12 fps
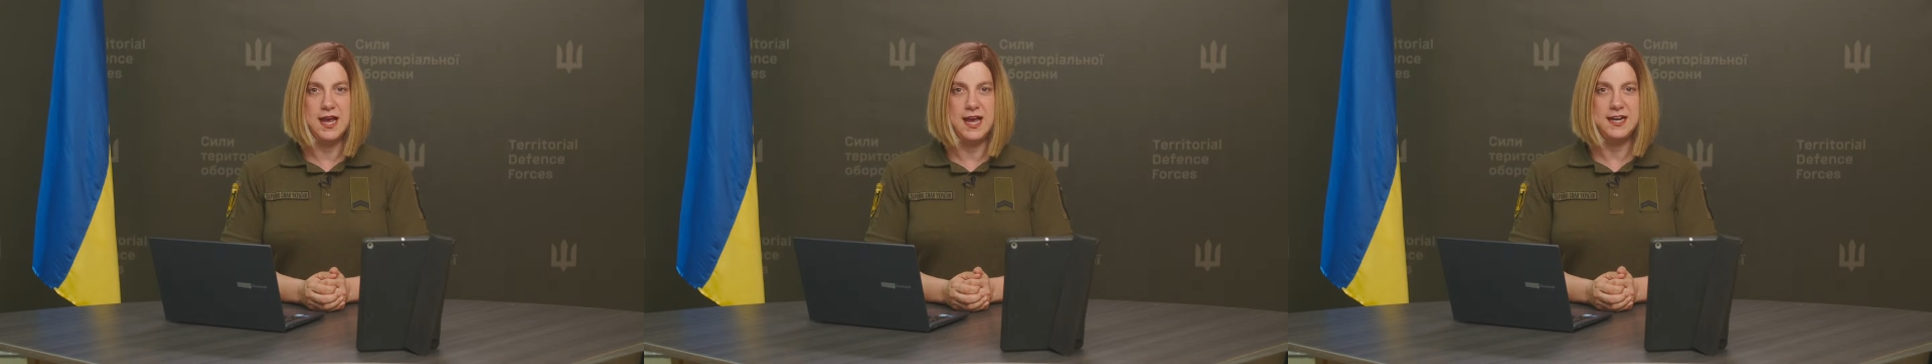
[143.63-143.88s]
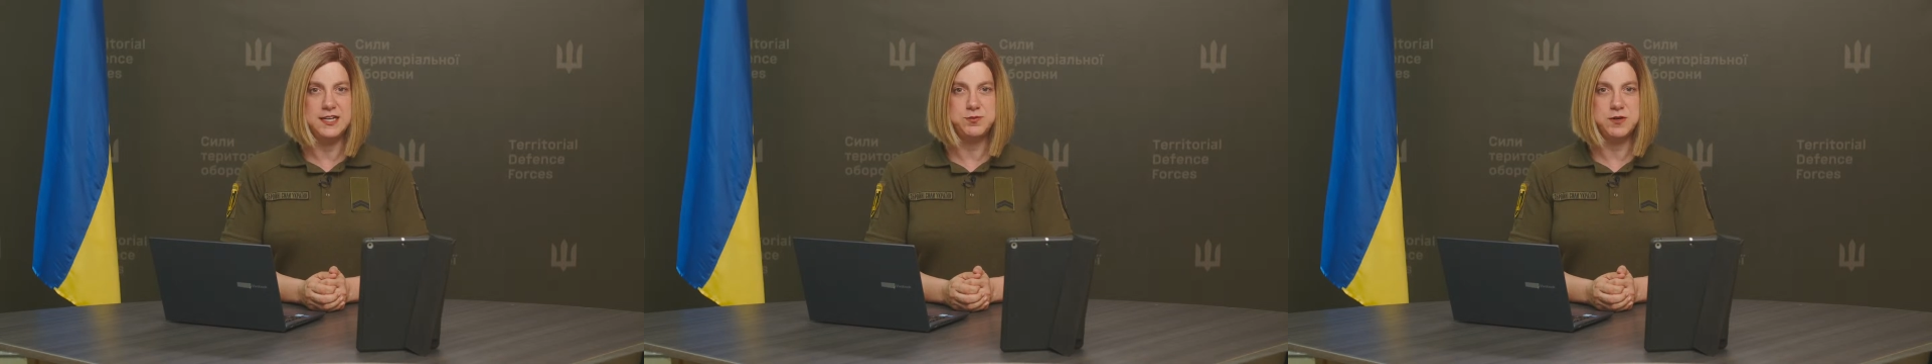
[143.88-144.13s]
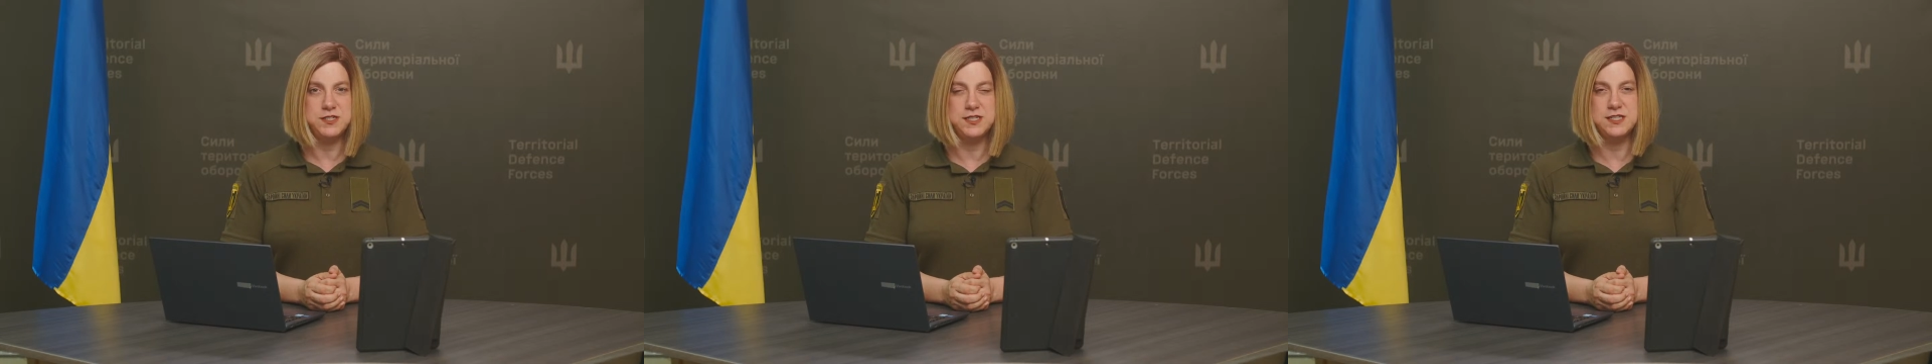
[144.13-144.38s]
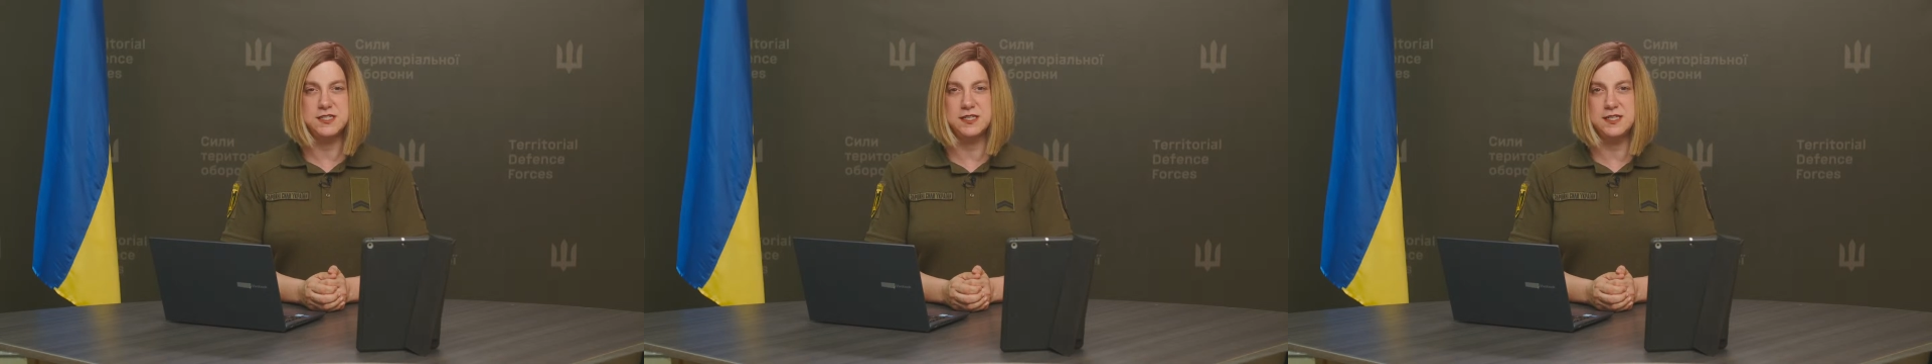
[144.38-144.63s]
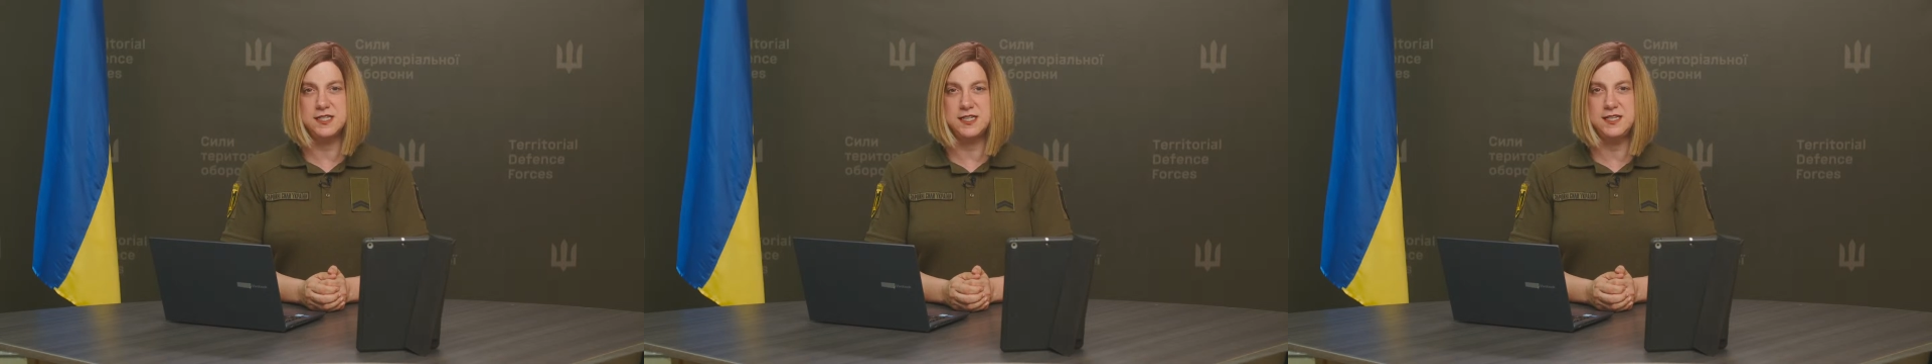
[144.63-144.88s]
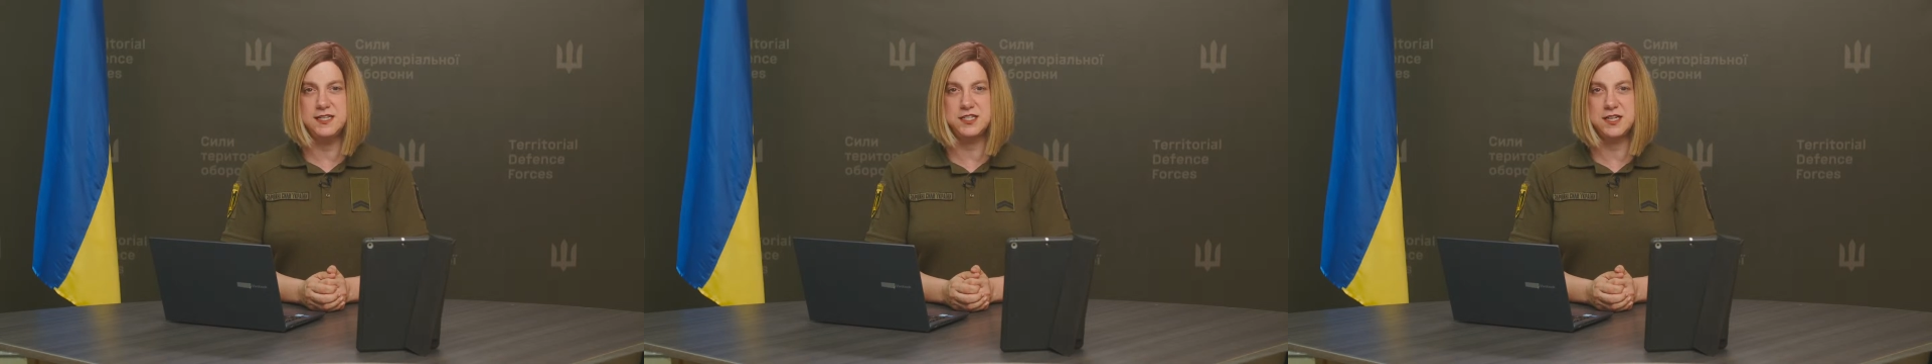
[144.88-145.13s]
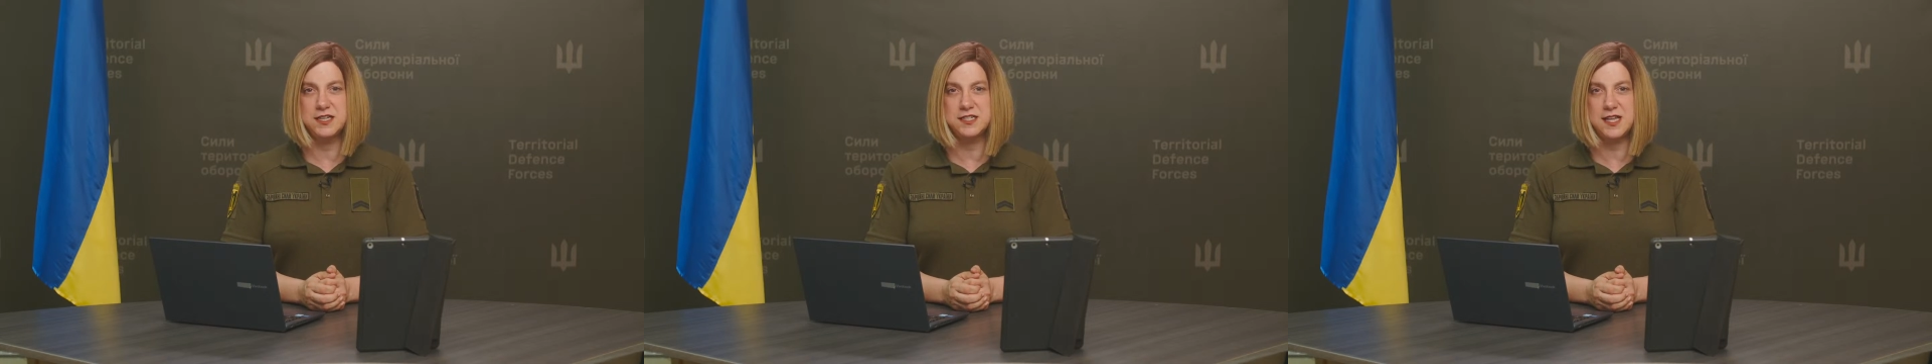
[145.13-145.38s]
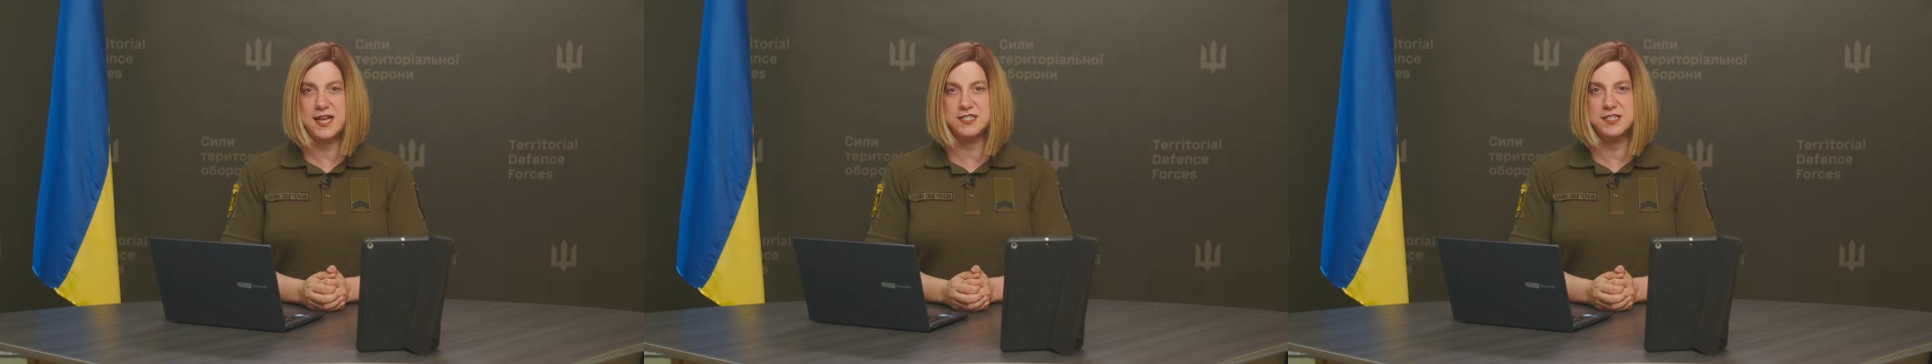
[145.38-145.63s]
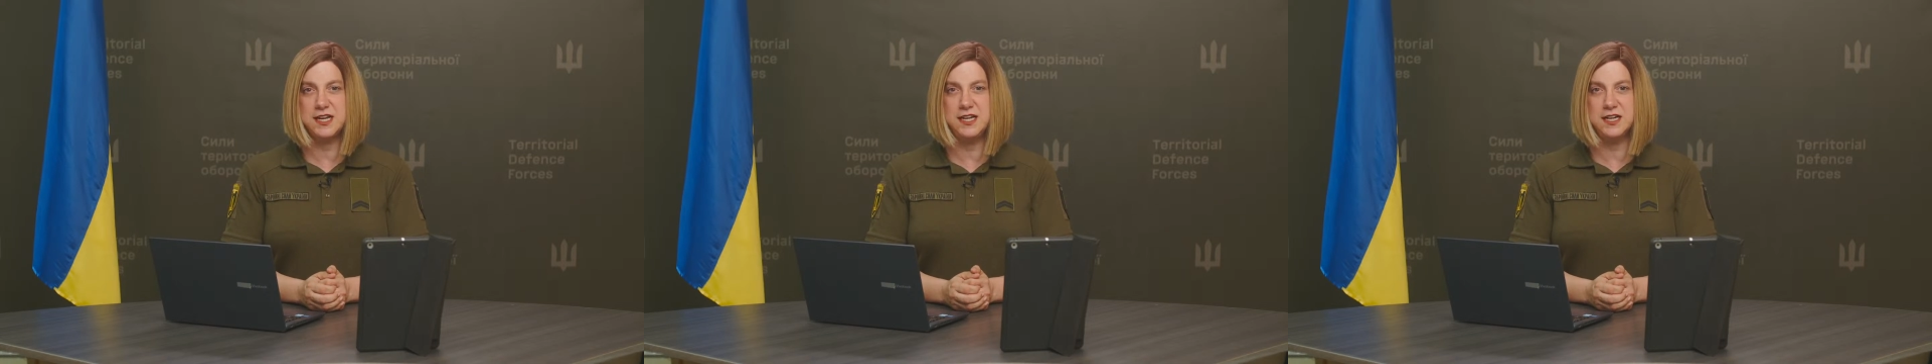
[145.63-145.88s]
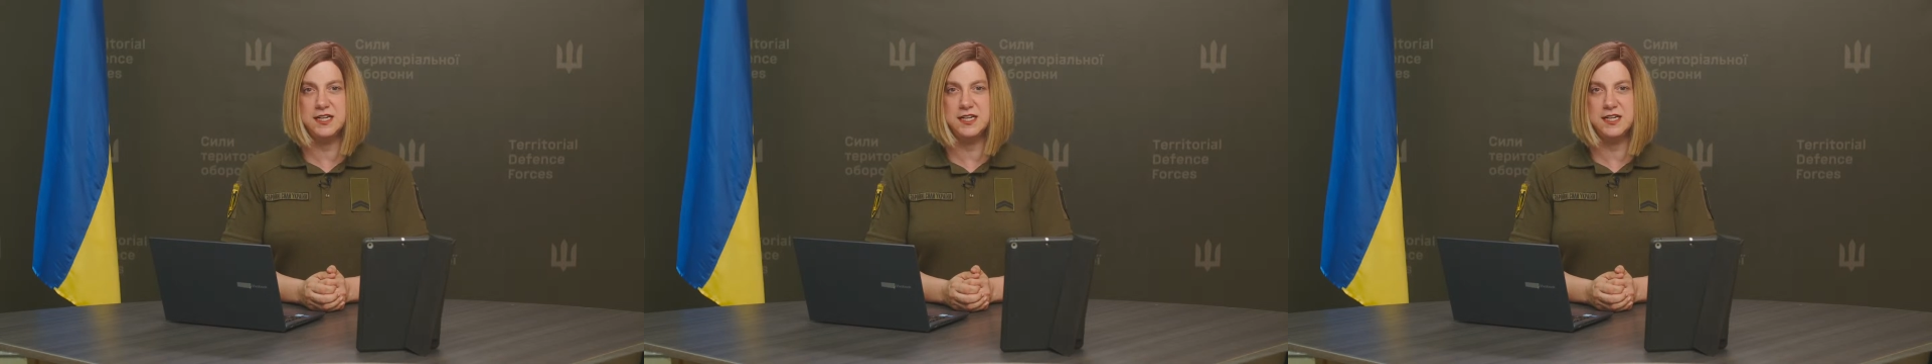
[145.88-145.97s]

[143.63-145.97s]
and as President Zelensky discussed last night